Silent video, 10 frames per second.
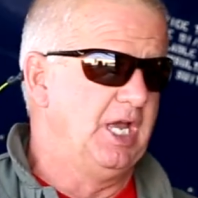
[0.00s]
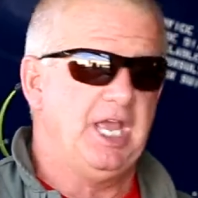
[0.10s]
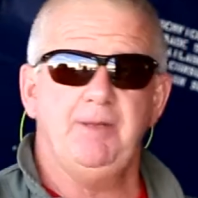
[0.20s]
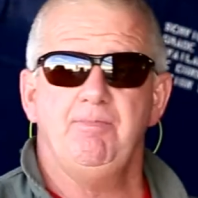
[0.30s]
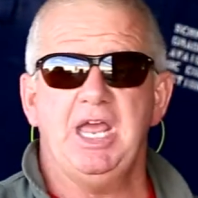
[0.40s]

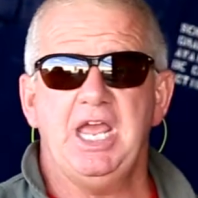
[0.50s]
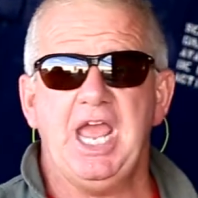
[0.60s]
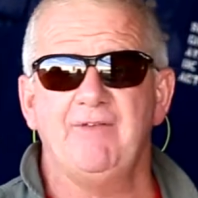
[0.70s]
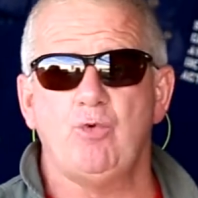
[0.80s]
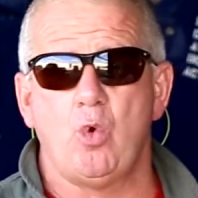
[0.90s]
It may
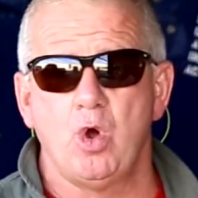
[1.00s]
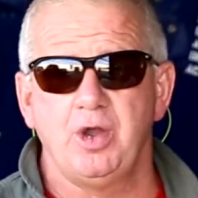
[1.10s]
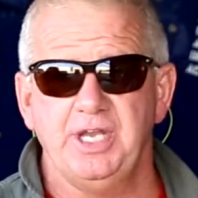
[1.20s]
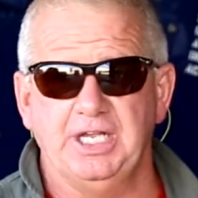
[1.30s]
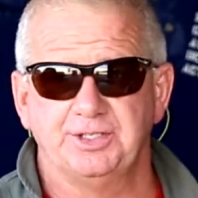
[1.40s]
have
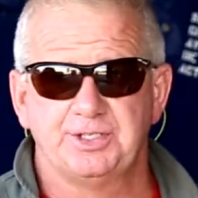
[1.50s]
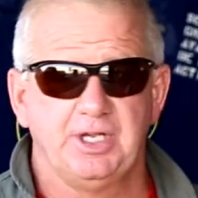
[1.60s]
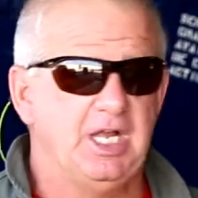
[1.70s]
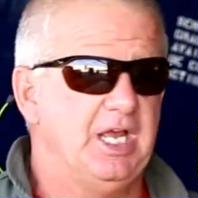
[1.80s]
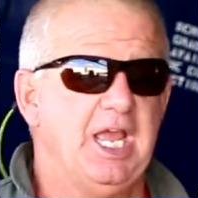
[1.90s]
ordnance.
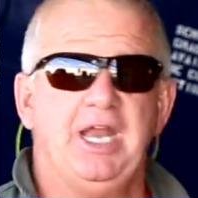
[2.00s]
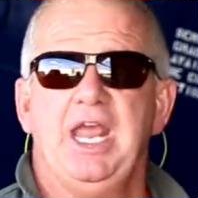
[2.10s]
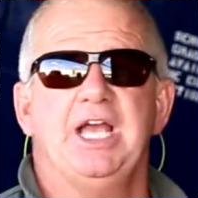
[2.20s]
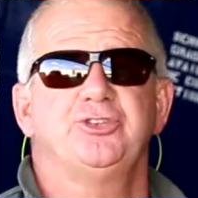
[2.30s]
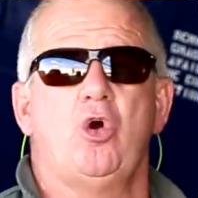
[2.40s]
It
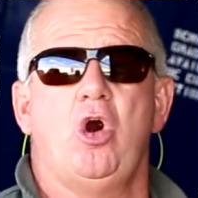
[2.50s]
has